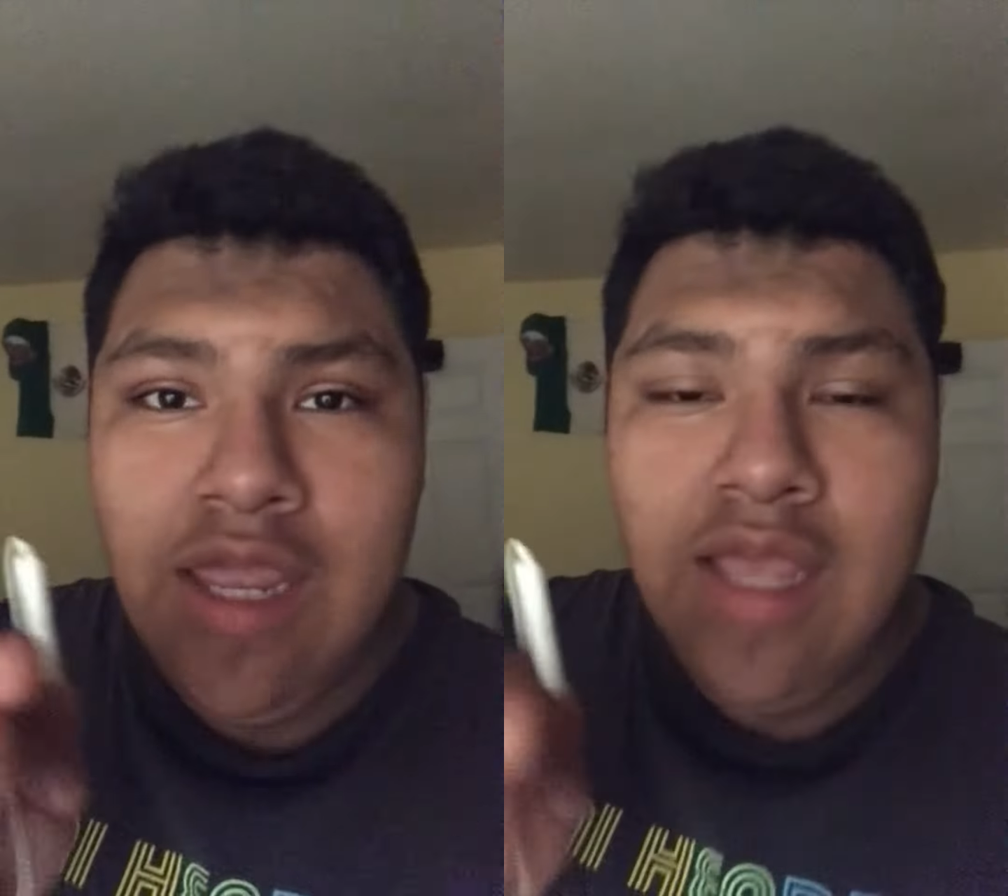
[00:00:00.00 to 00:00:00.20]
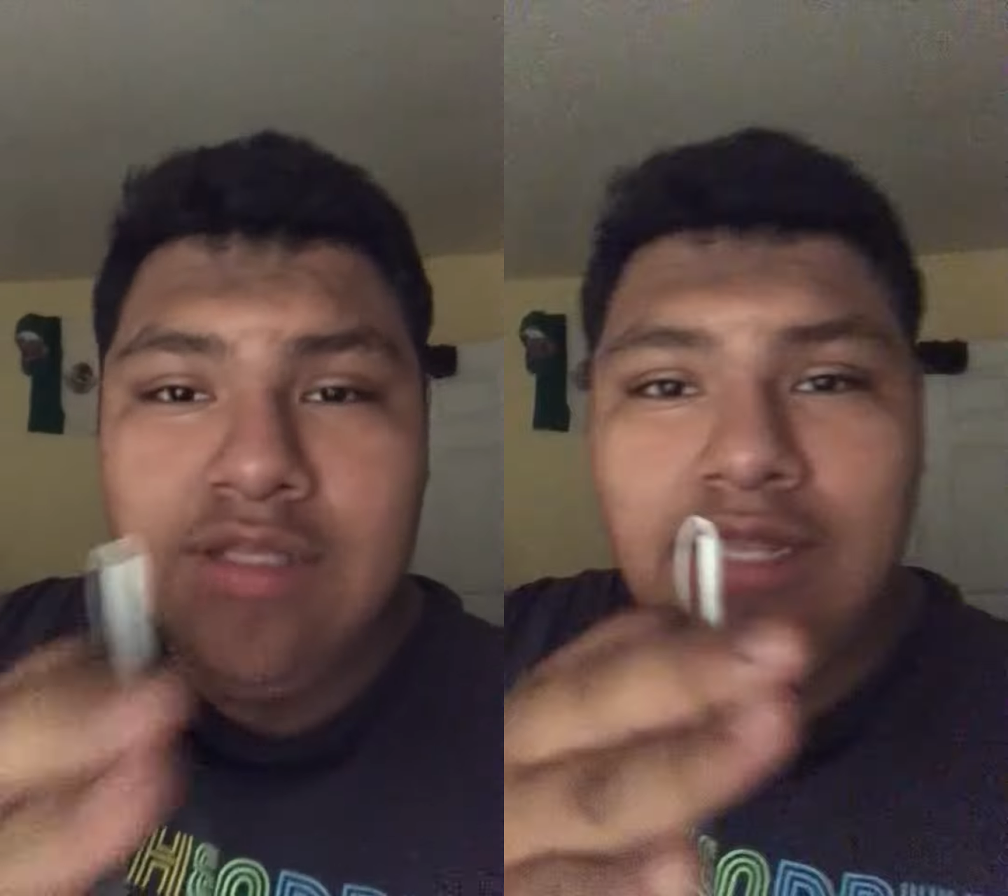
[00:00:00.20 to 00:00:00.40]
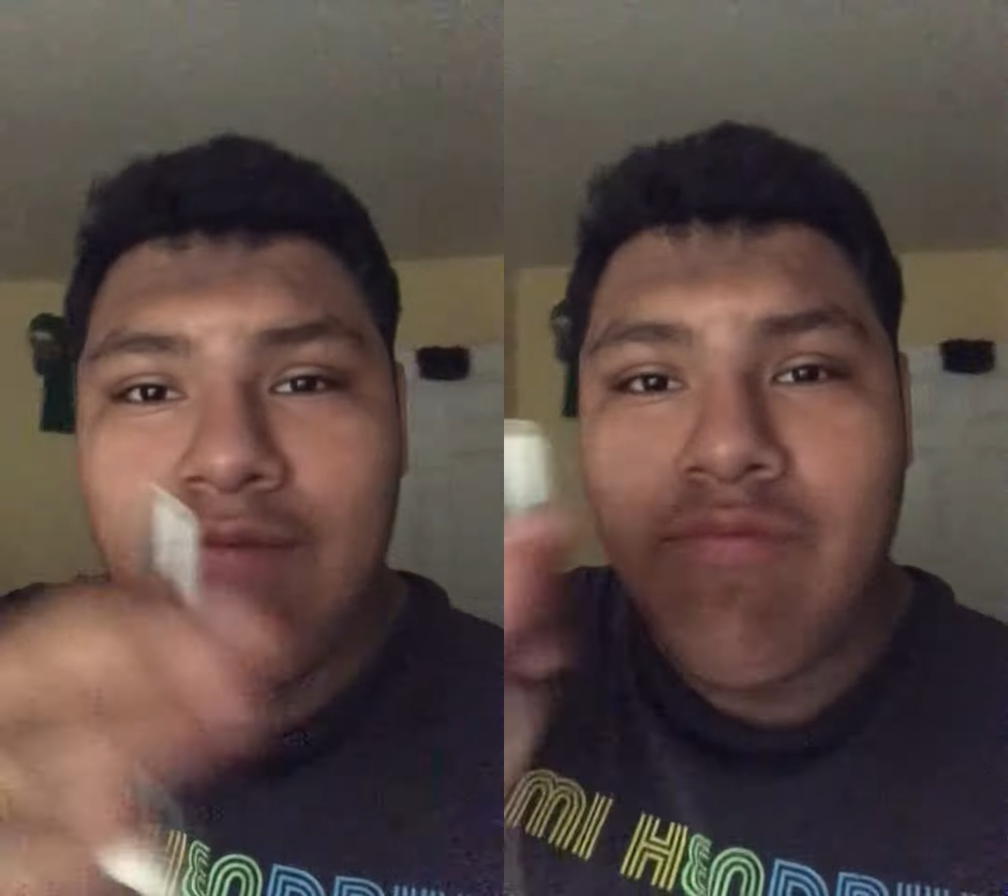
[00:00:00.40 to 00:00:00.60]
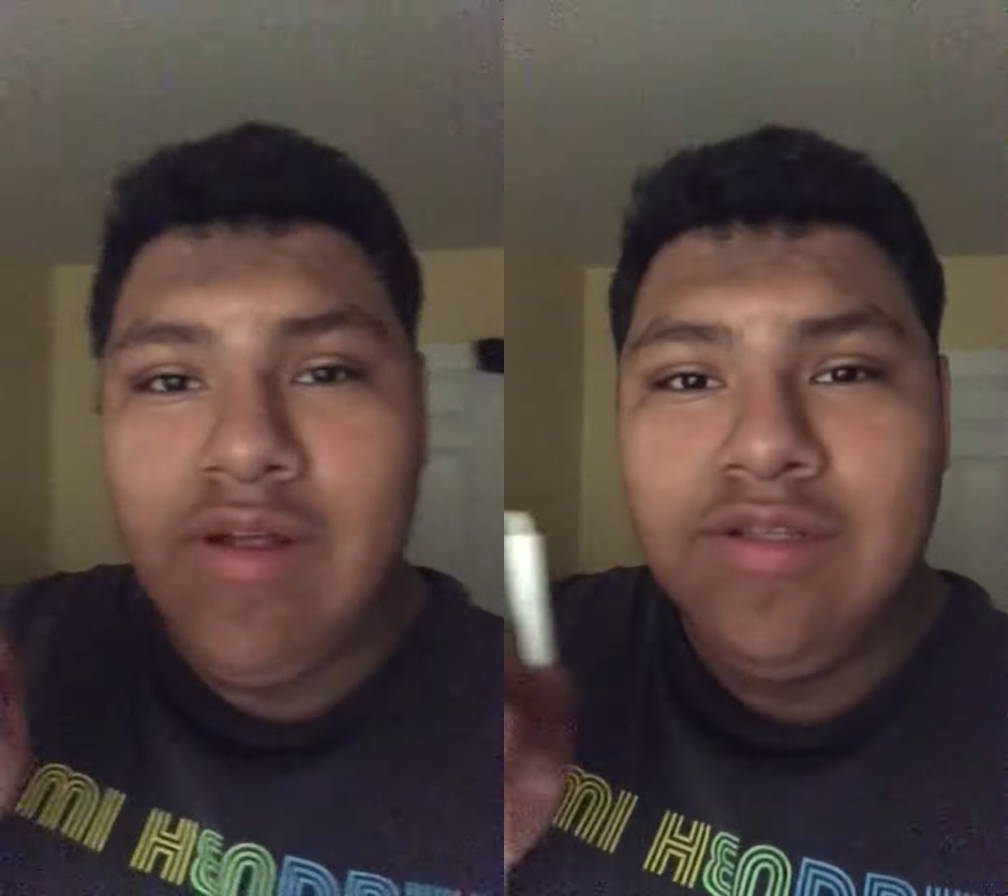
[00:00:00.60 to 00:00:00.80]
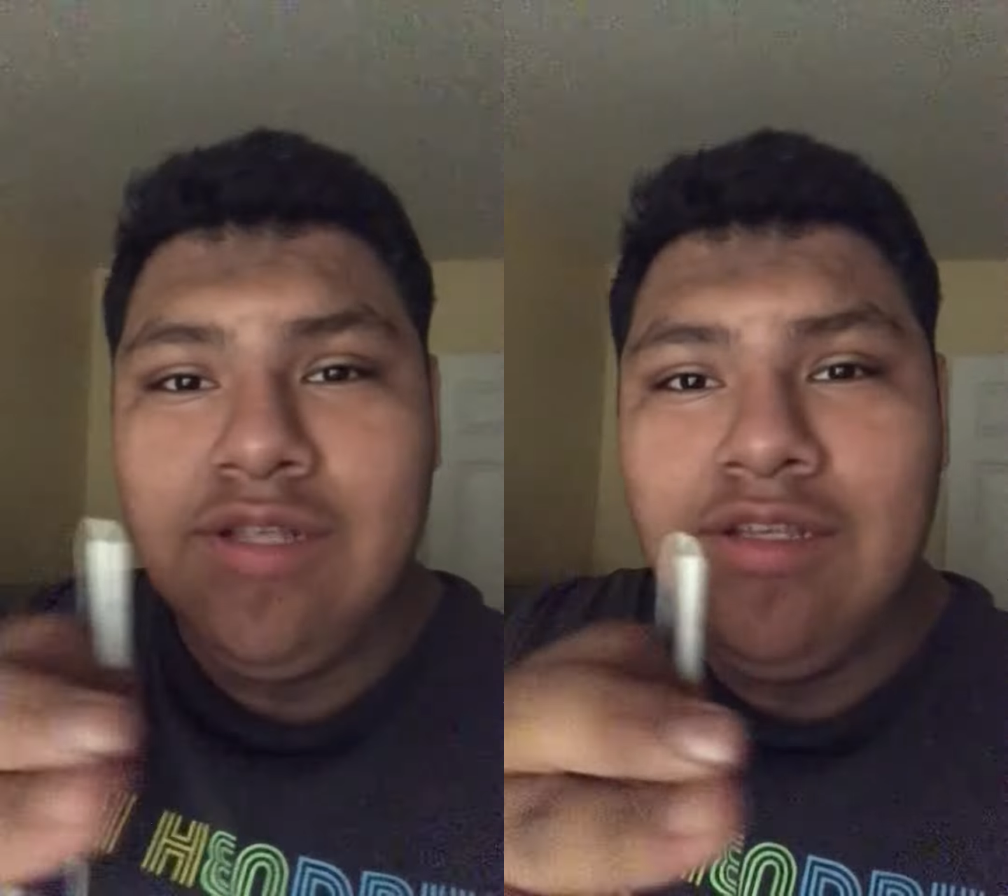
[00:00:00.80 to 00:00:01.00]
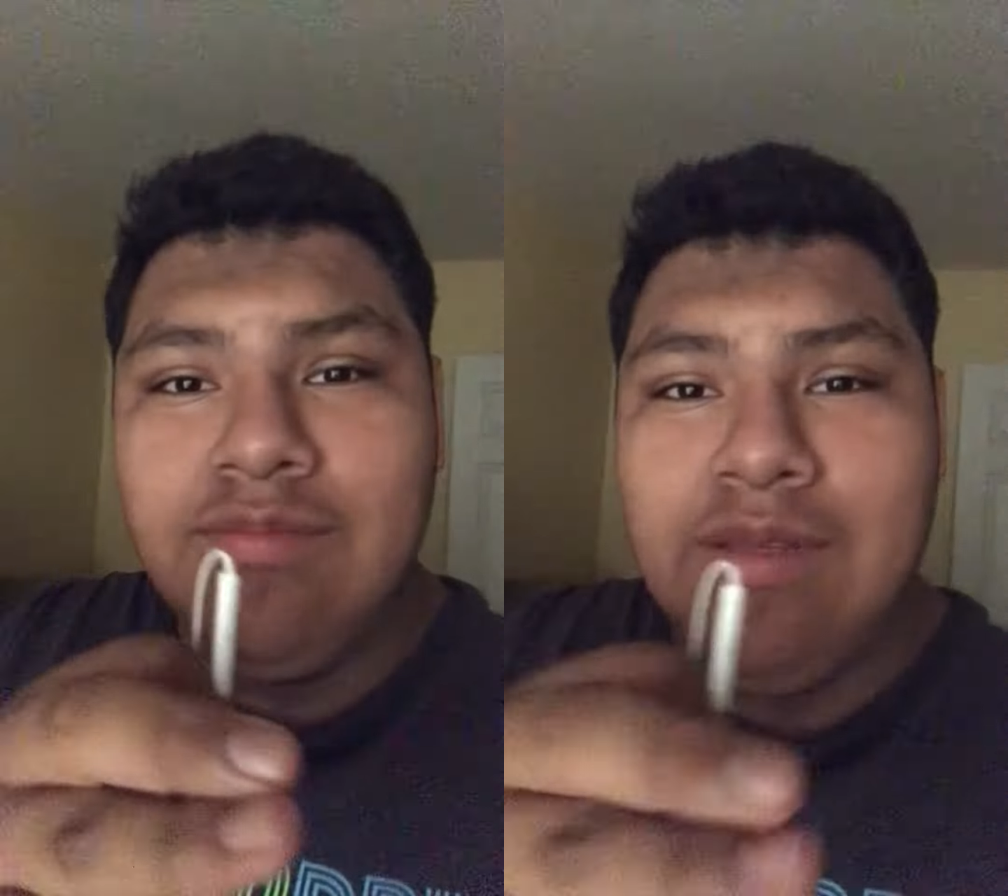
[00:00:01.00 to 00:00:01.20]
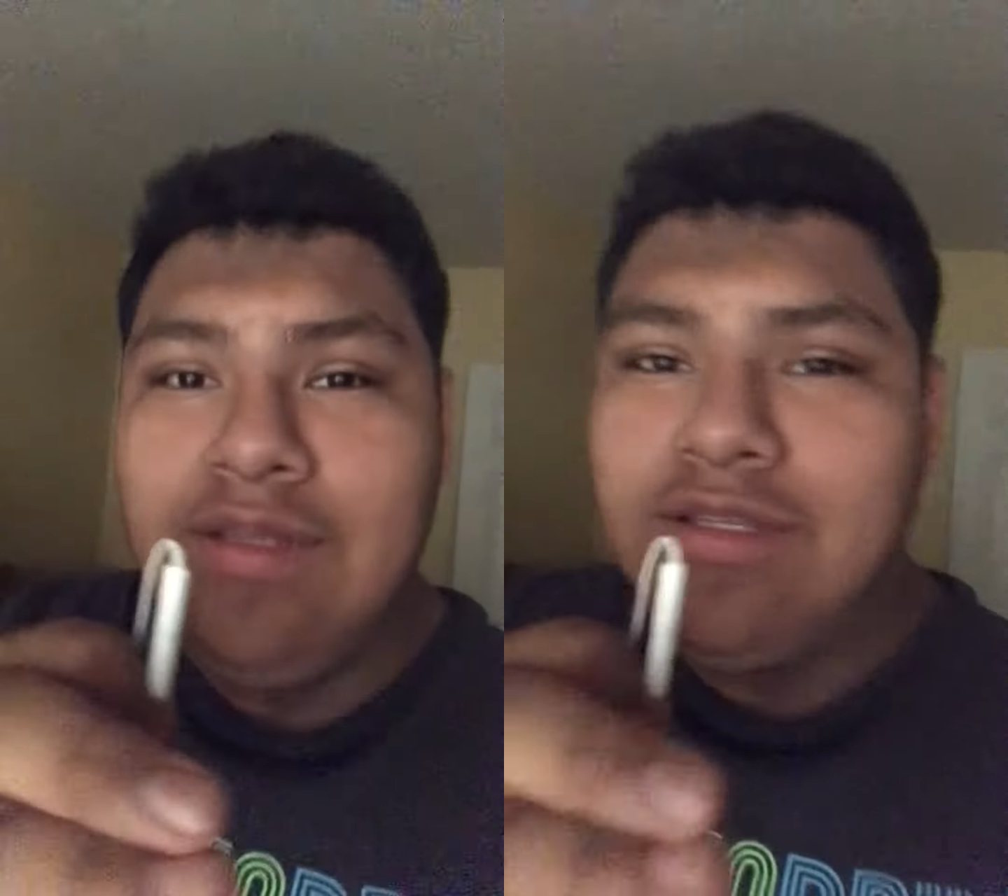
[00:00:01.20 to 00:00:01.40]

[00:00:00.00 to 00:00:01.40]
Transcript: Instead of Wednesdays being